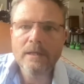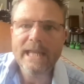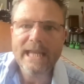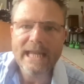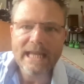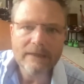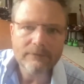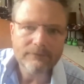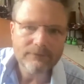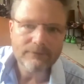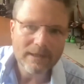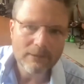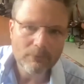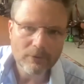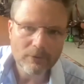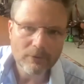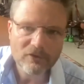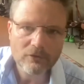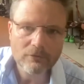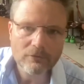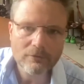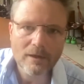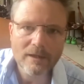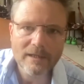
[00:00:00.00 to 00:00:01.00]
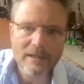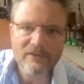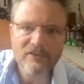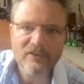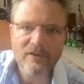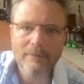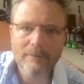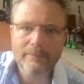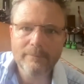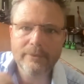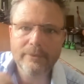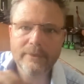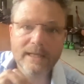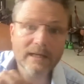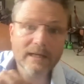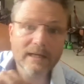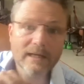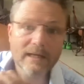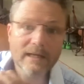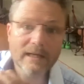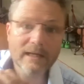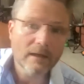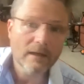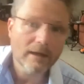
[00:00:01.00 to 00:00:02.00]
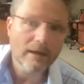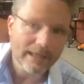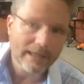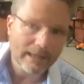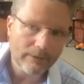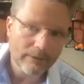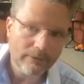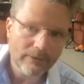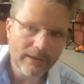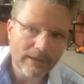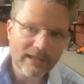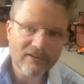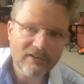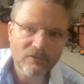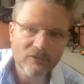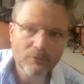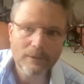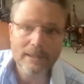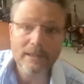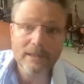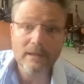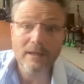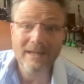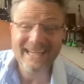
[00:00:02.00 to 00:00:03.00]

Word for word: if he was to write something like this, we'd like it.